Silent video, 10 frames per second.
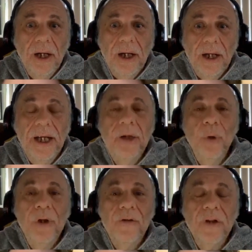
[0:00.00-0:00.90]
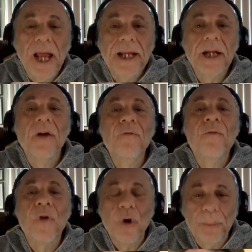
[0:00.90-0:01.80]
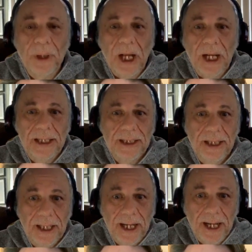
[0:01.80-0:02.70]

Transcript: He was verbalizing that.